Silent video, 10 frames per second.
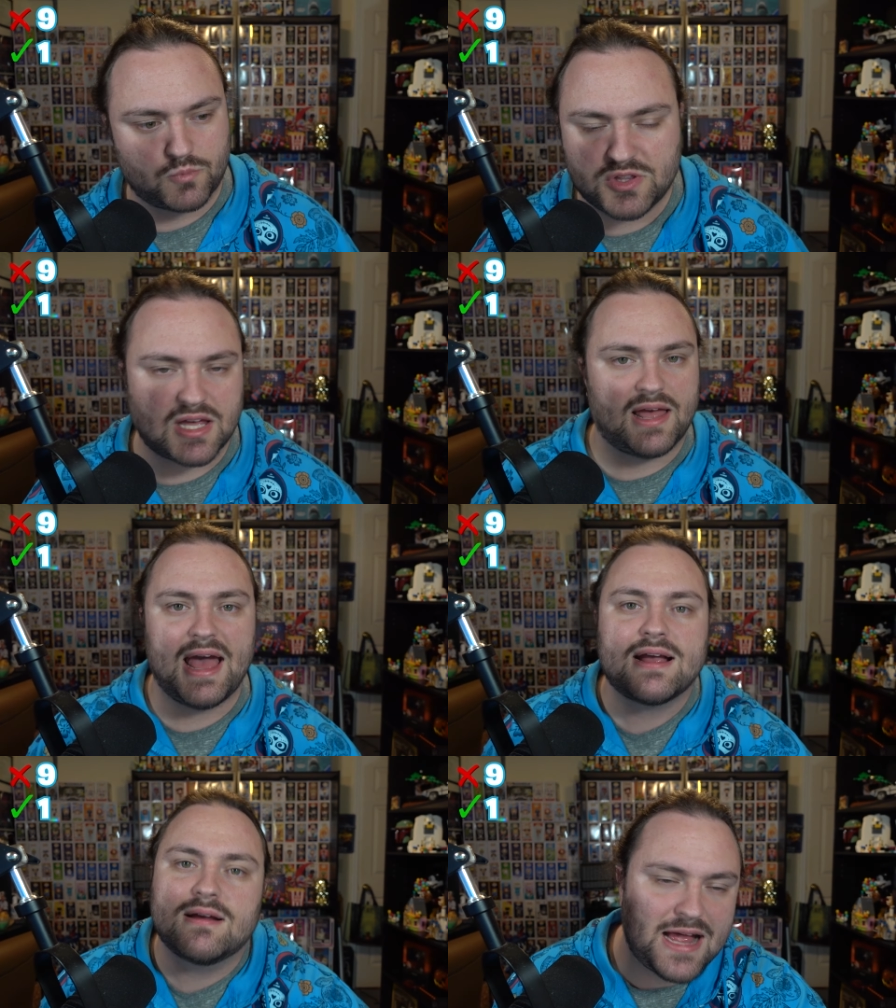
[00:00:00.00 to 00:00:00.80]
What the
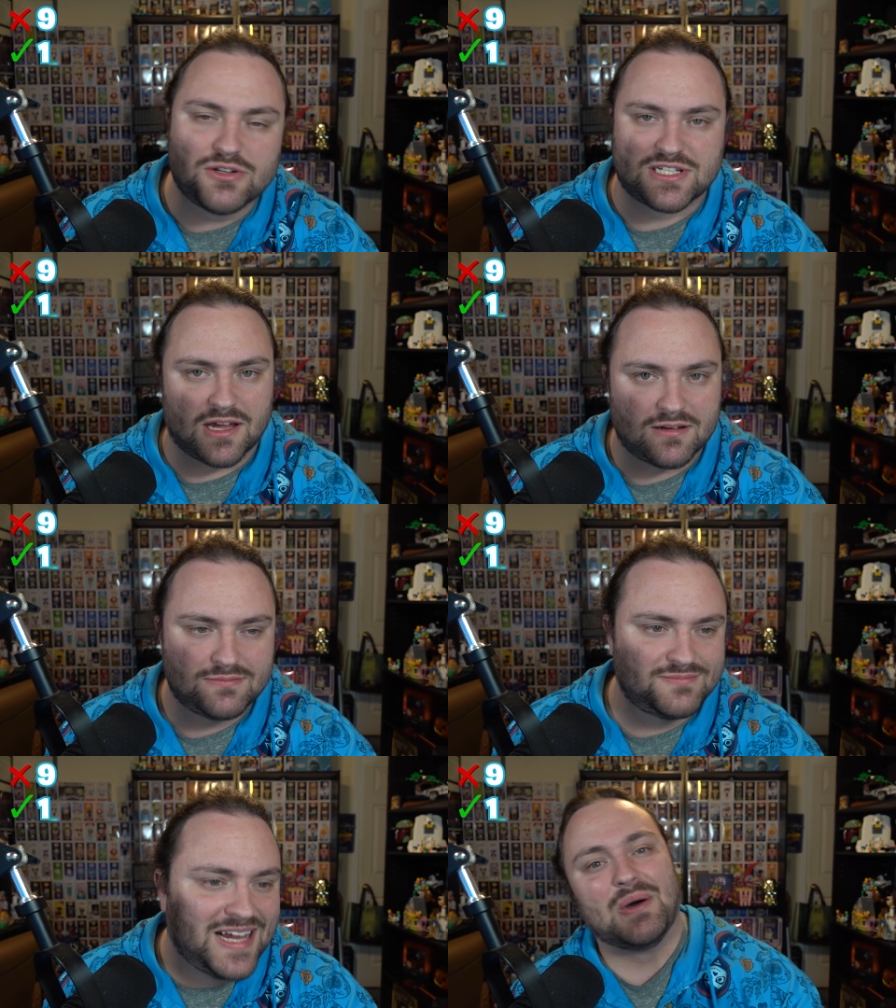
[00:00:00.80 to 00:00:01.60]
heck? Elsa,
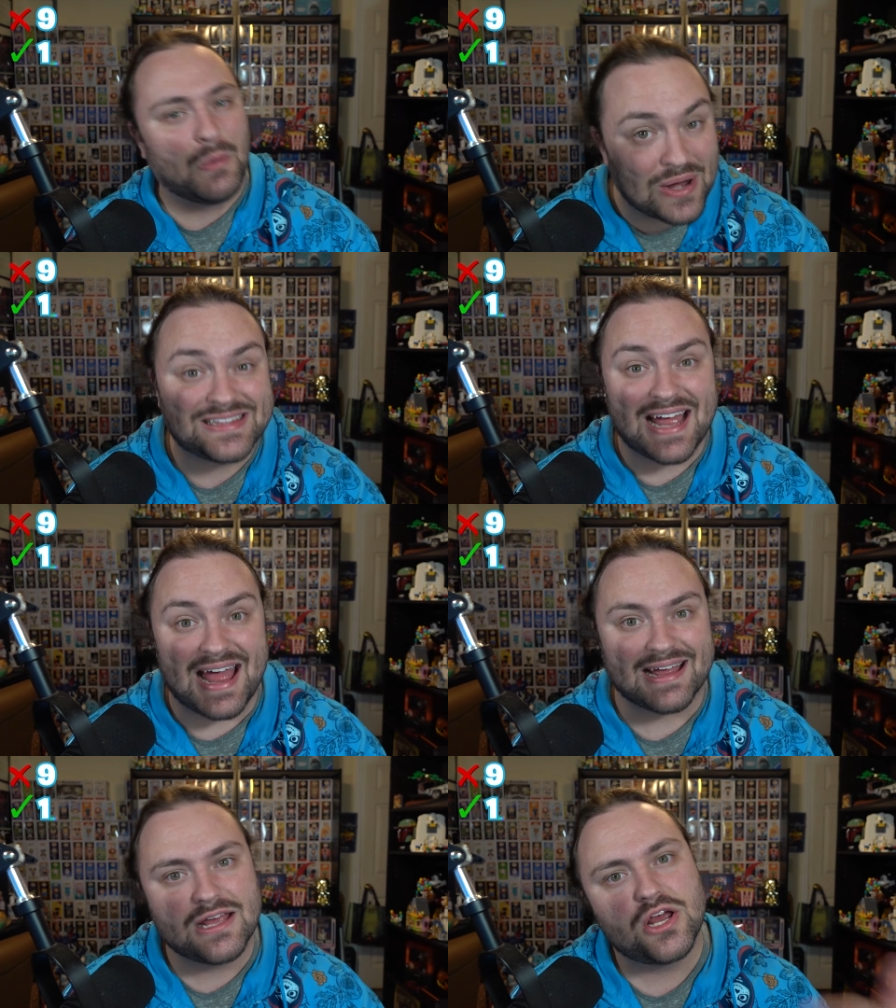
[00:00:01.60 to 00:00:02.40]
what the
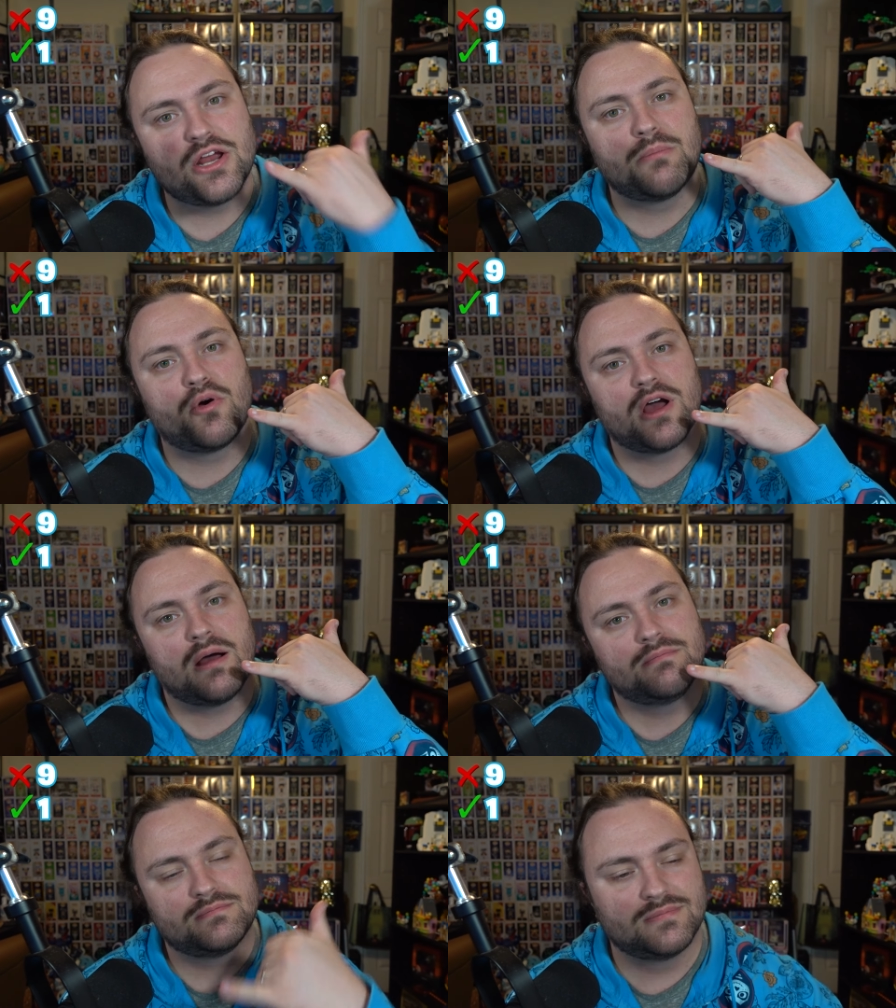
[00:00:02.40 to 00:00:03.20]
heck? Hit, hit your boy up.